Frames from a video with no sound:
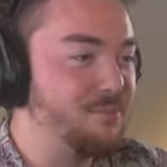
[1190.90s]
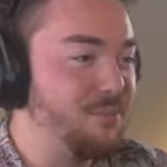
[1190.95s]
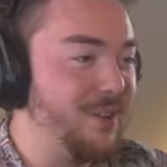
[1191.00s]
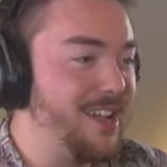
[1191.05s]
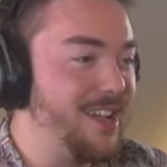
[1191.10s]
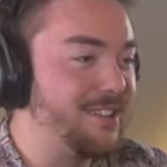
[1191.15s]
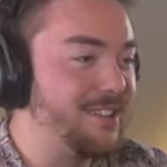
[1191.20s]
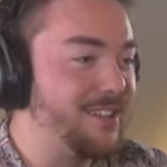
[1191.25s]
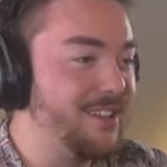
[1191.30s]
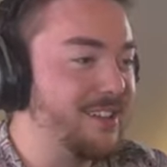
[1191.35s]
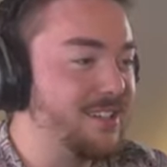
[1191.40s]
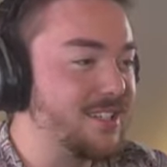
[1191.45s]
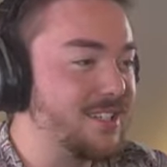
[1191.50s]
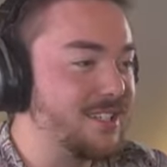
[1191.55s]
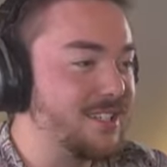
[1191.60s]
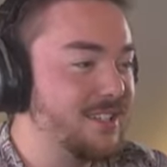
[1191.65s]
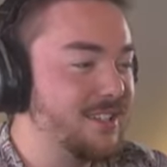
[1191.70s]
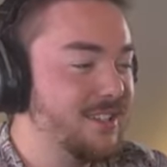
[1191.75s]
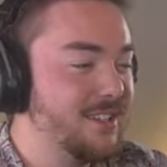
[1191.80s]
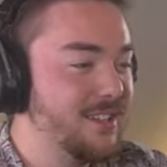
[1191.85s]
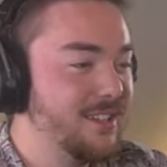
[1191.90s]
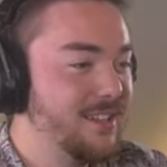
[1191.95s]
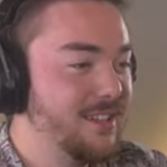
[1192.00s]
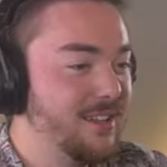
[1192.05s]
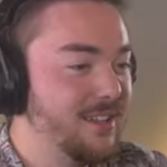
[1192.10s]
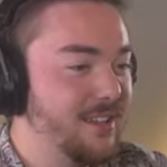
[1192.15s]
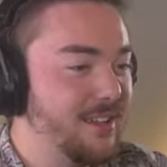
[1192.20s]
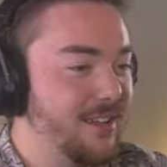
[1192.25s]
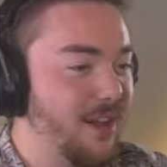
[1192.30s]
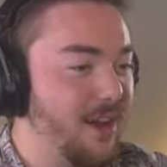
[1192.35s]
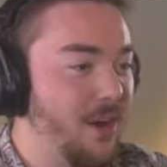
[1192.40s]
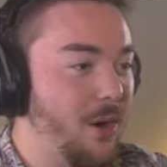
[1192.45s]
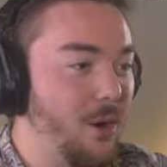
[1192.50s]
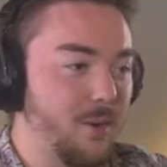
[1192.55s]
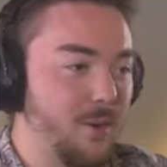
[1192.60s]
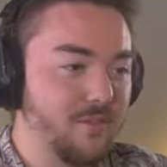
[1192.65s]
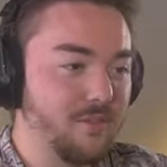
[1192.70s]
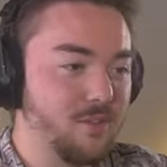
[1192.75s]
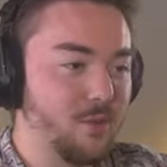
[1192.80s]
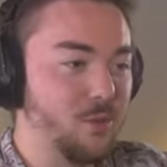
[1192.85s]
place looks... Can I do the kitchen? Can I do the
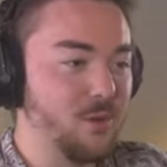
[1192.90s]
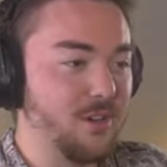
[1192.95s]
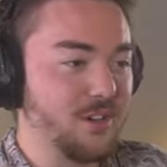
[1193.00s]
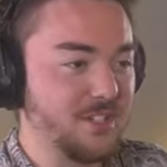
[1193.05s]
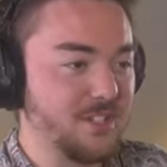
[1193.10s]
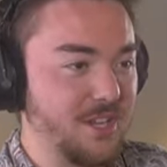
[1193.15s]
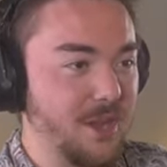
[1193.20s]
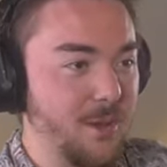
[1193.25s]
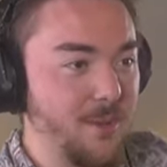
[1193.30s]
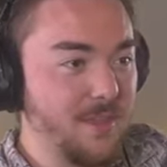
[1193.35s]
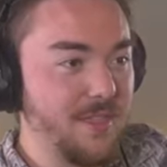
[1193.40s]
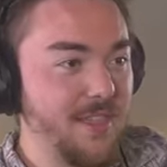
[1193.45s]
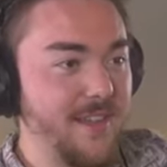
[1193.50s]
kitchen? Of course. Go in